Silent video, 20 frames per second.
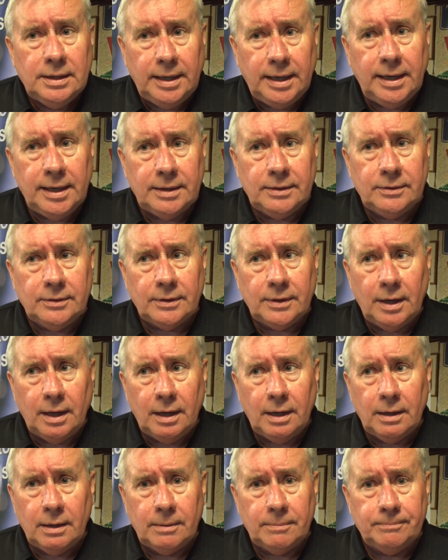
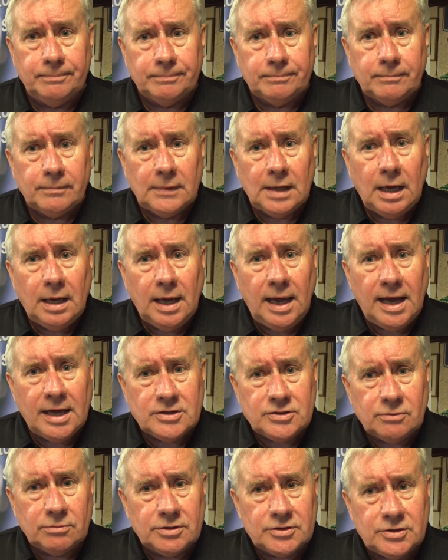And
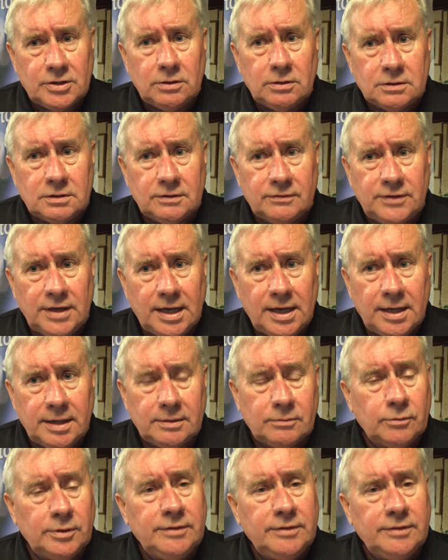as a result of that,